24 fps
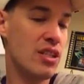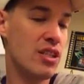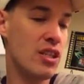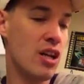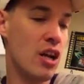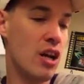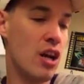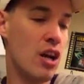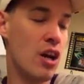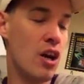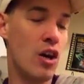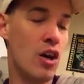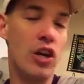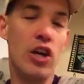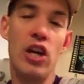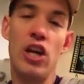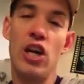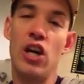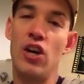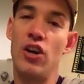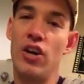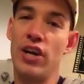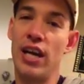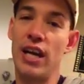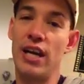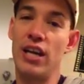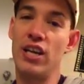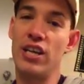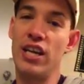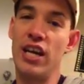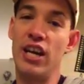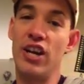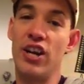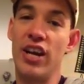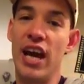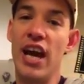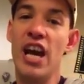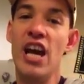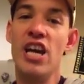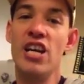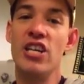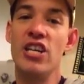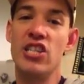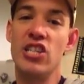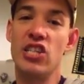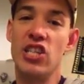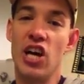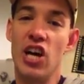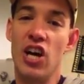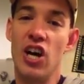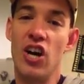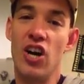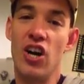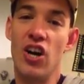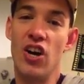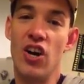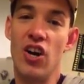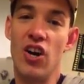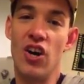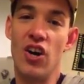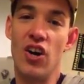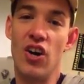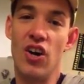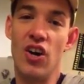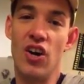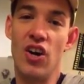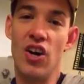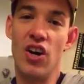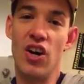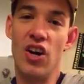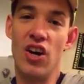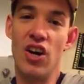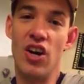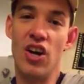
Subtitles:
So no, okay. So